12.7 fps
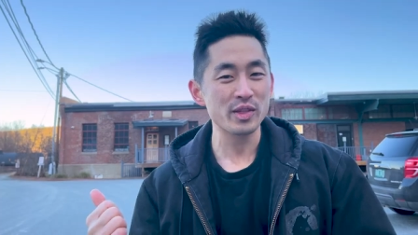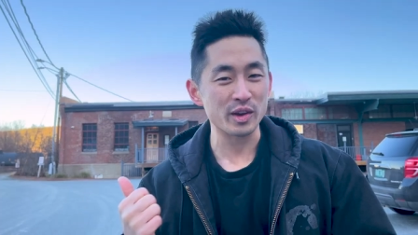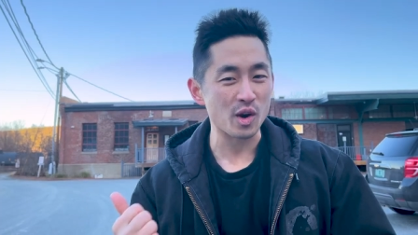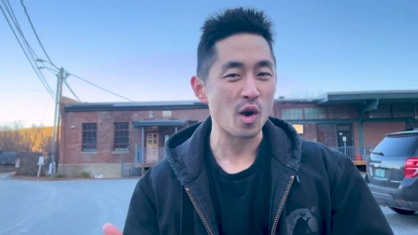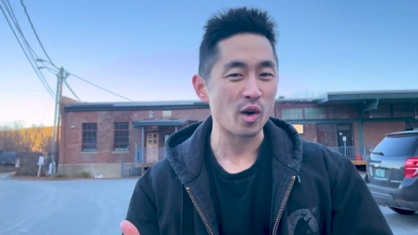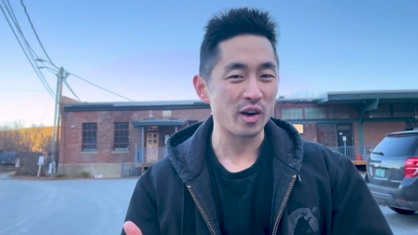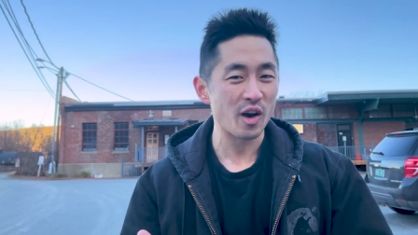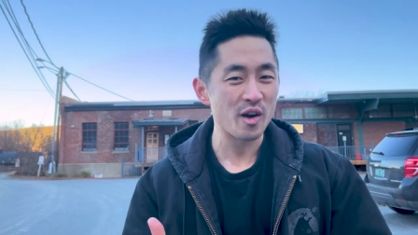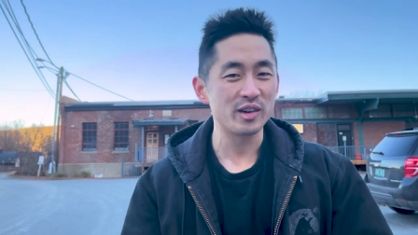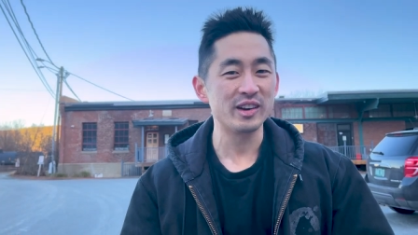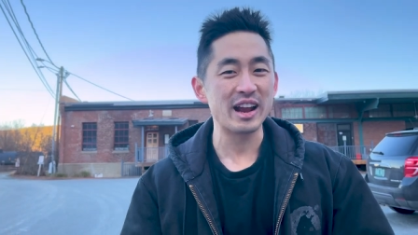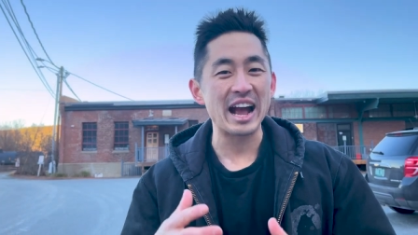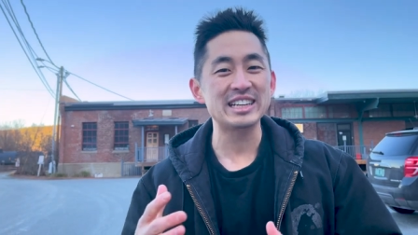the current
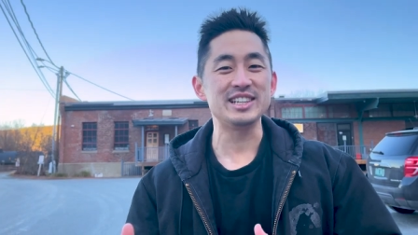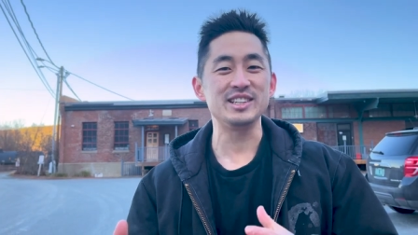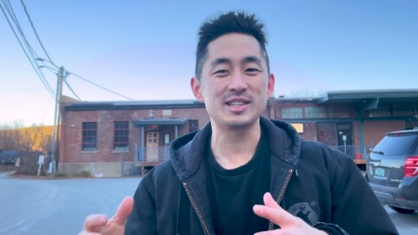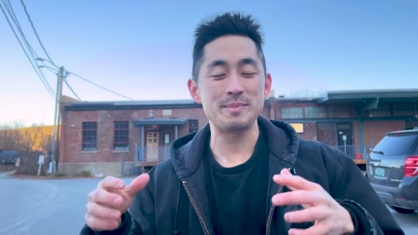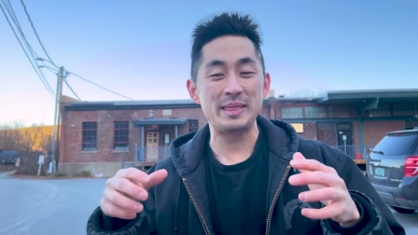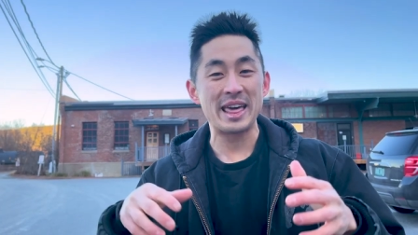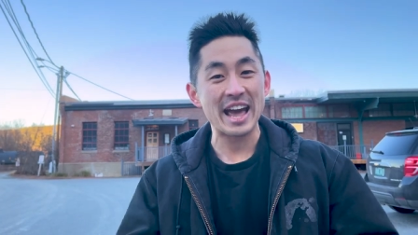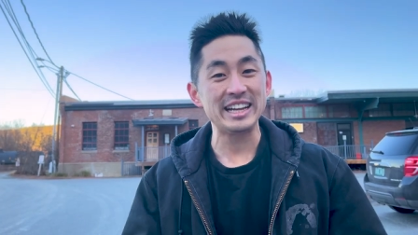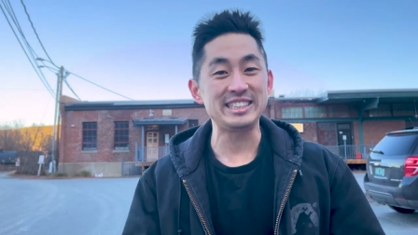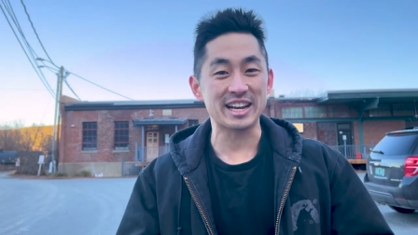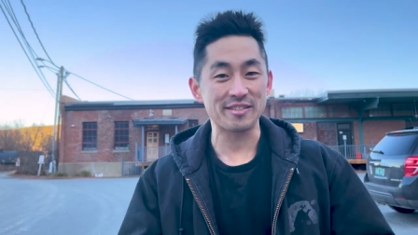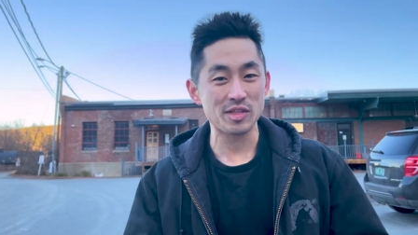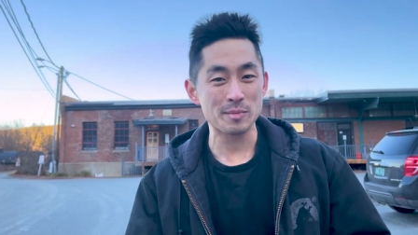owner, actually used to be the head
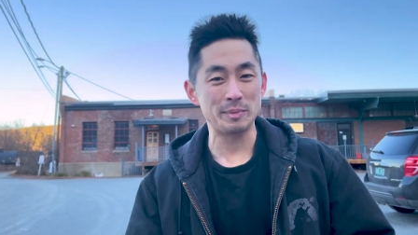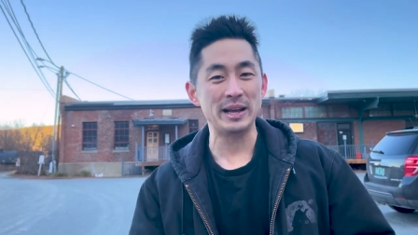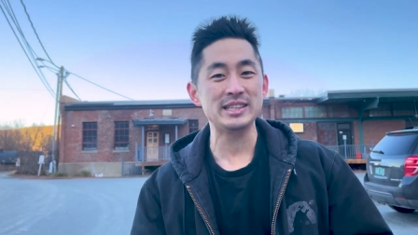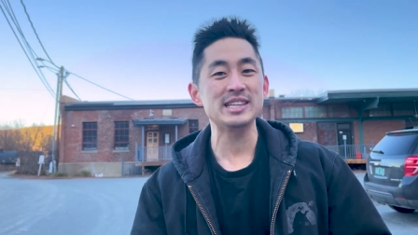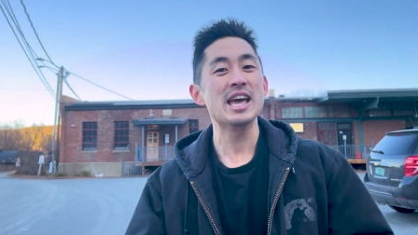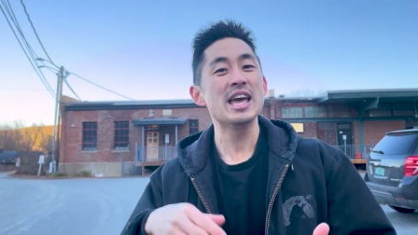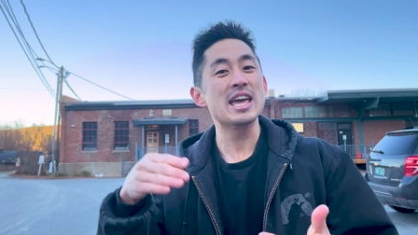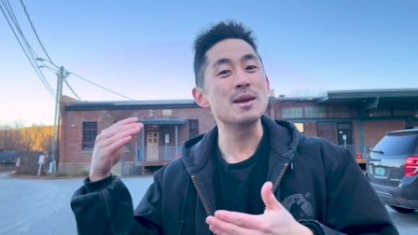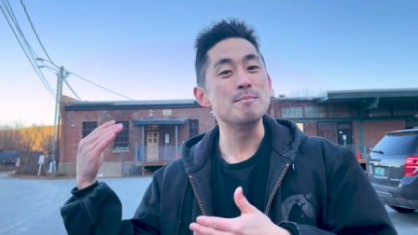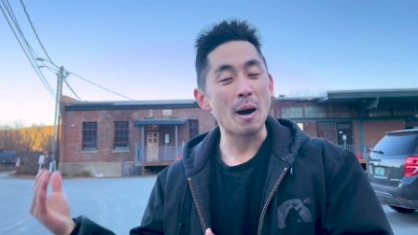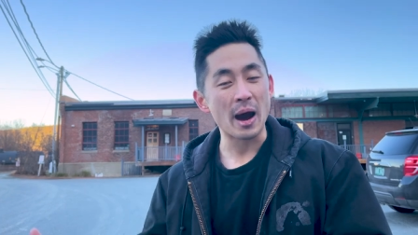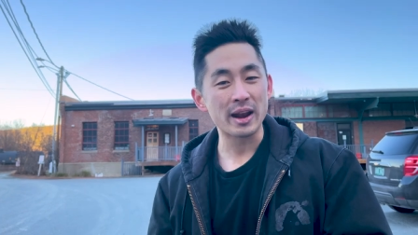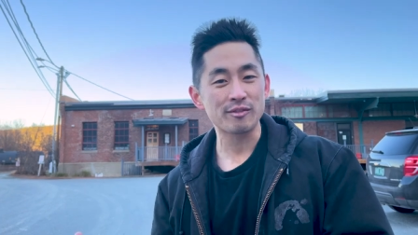chef of the place. He
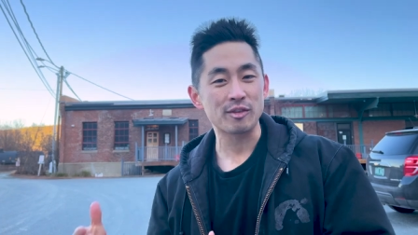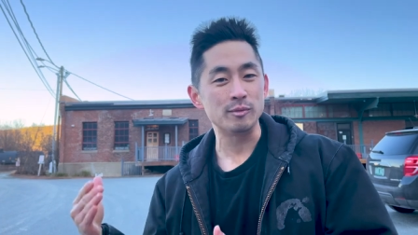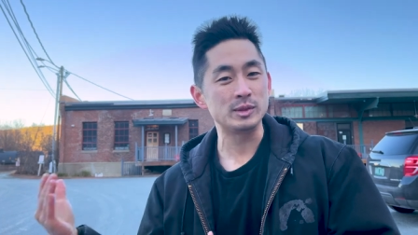bought it from